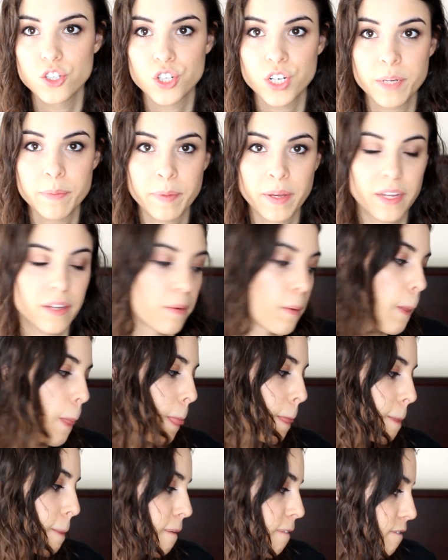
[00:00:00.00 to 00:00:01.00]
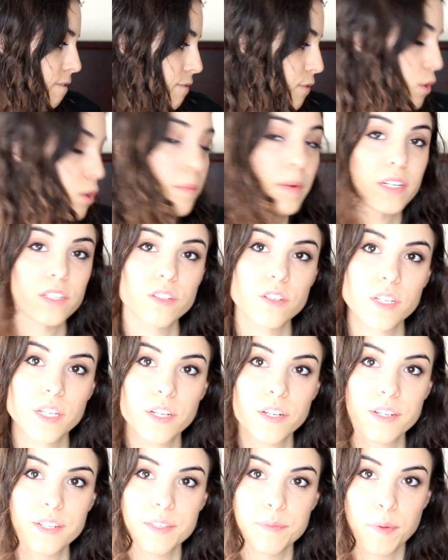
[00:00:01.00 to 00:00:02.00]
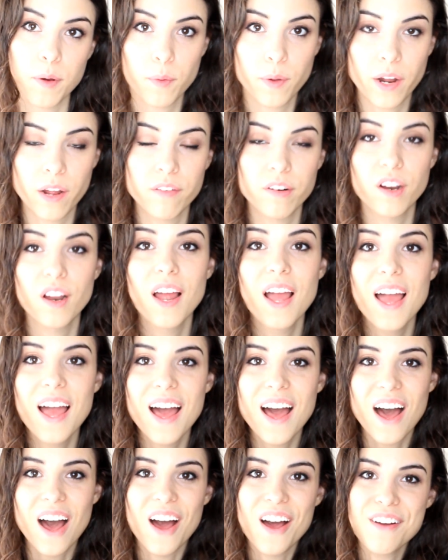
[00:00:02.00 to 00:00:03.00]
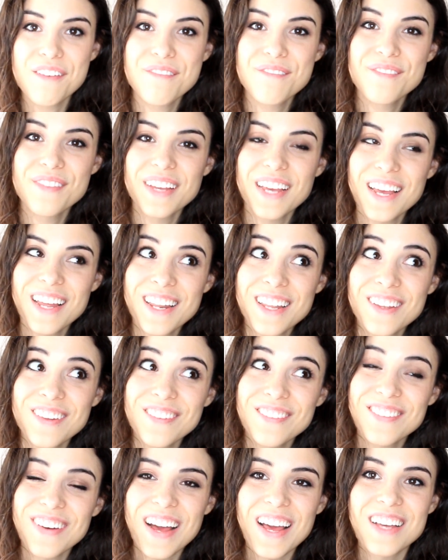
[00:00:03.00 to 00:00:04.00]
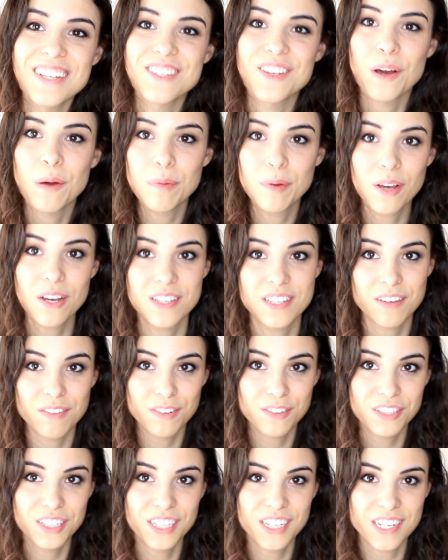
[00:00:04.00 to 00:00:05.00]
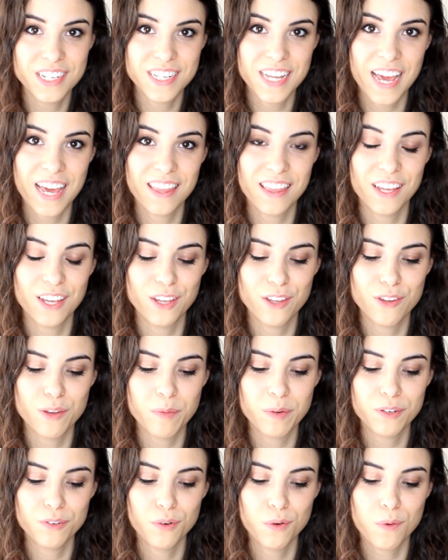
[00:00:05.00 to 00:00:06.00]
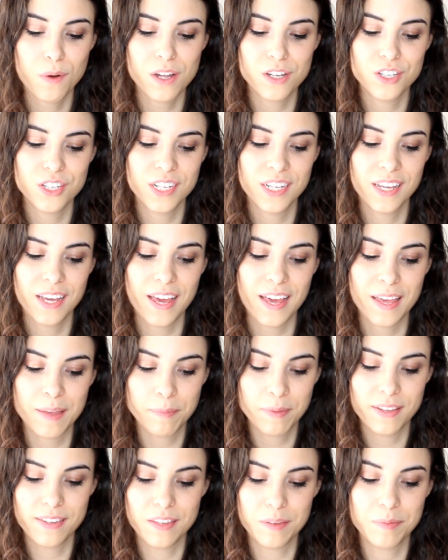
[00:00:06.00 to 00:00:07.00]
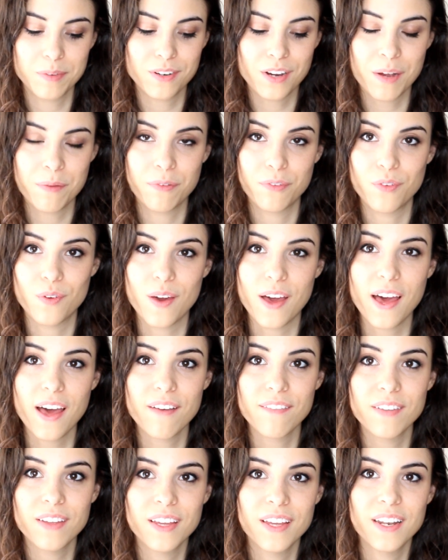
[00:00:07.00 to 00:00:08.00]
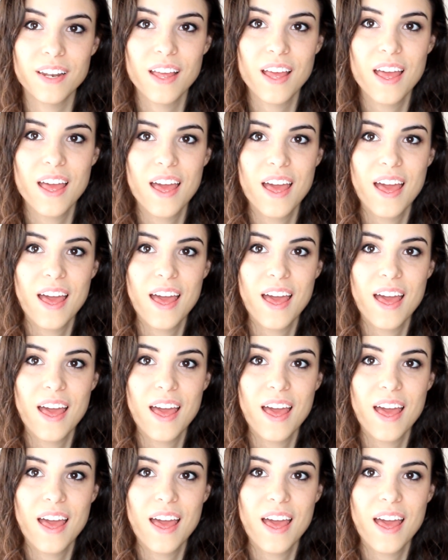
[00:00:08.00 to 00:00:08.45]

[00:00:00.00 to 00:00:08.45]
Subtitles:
treatment for mental illness, but whatever. Anyways, I hope you guys have a really good day. Thank you so much for watching, and please subscribe if you haven't.